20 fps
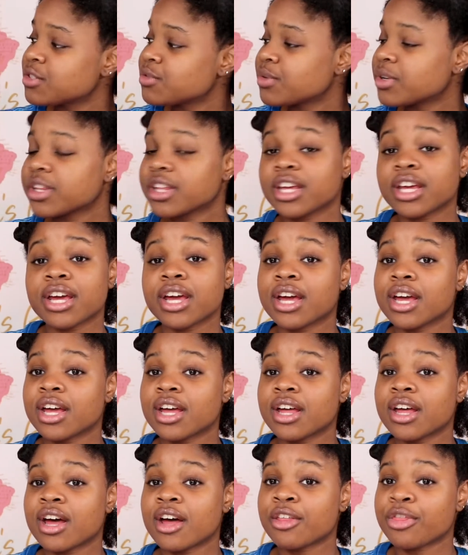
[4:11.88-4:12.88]
is really
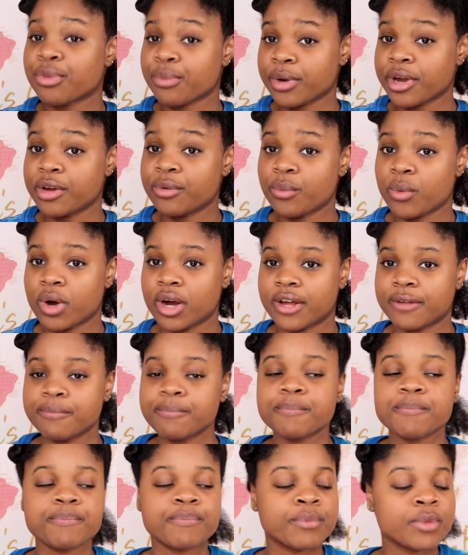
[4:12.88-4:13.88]
a 3-in-1.
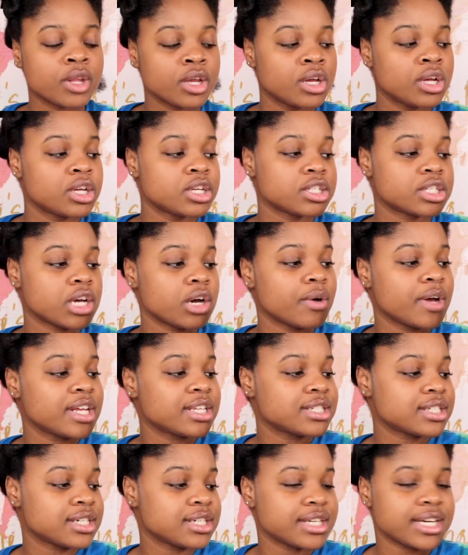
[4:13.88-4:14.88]
So
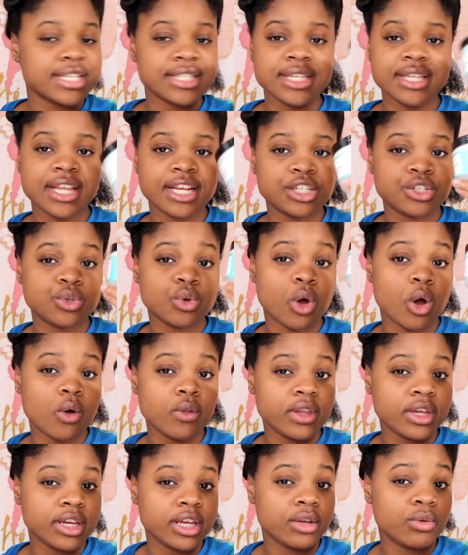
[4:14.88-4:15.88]
it's suggested that you
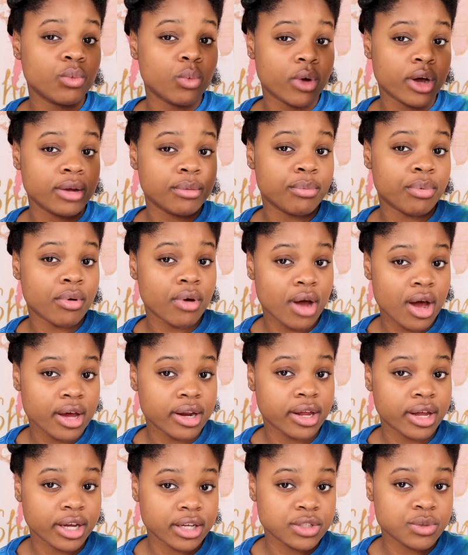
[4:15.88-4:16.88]
only need one
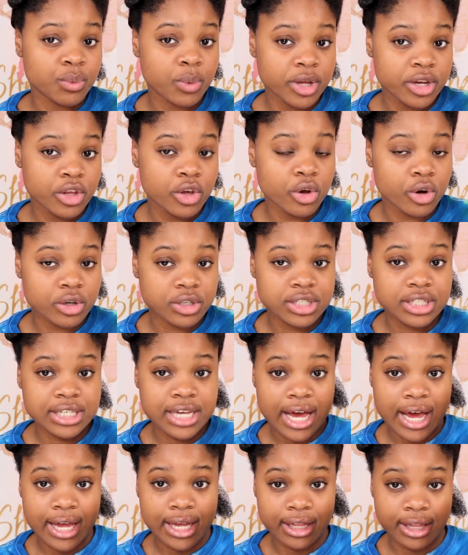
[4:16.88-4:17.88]
product when you're
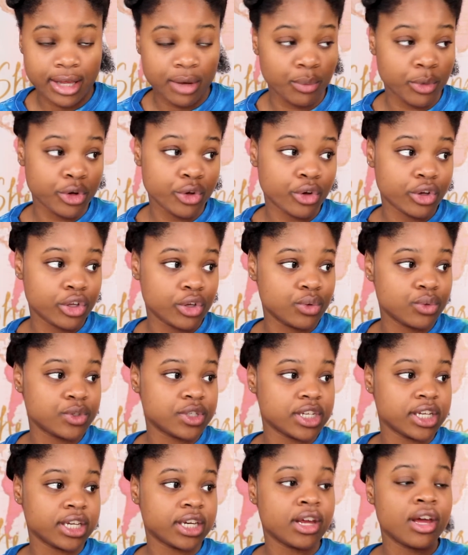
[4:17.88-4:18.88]
styling, when you're
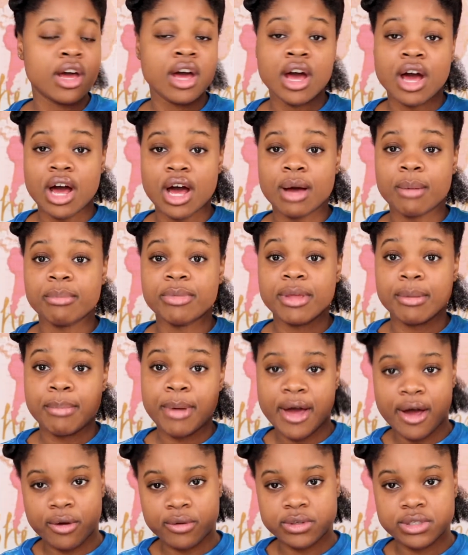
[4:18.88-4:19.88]
using the
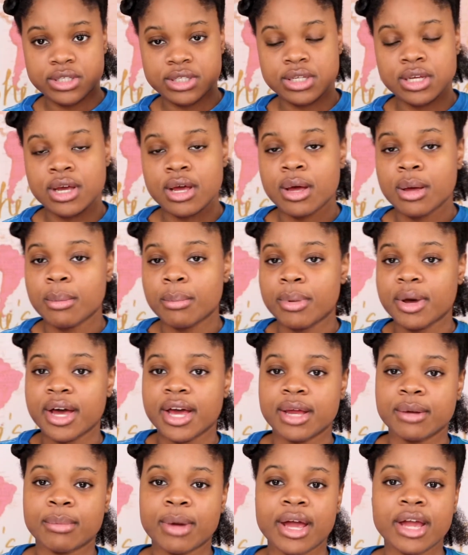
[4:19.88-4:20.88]
Bounce.
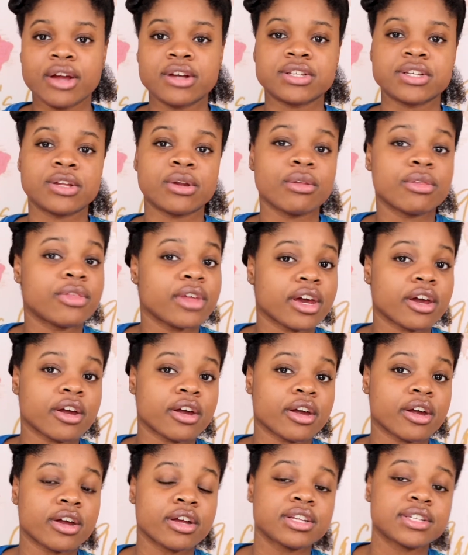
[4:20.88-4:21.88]
But my hair's a little
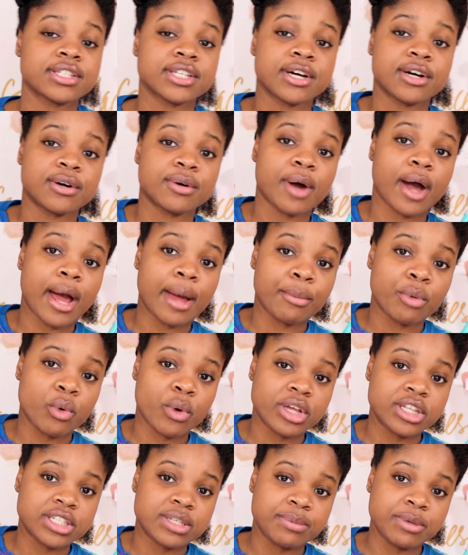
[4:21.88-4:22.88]
thicker, so I'm
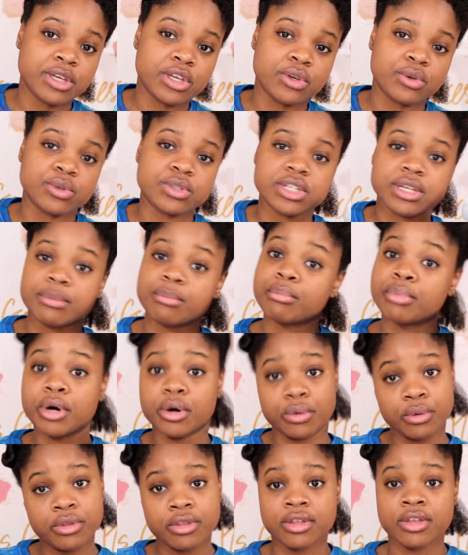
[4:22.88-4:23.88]
going to be using
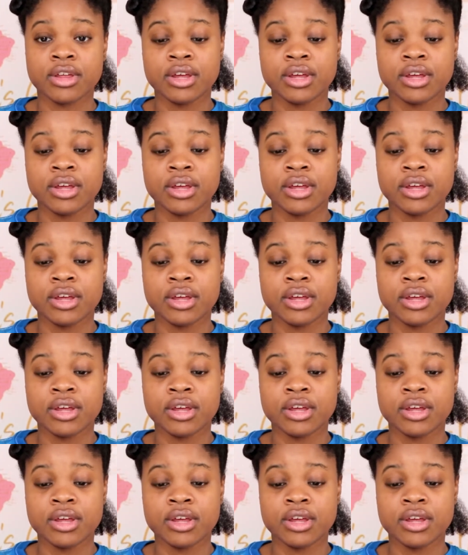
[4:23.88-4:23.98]
both.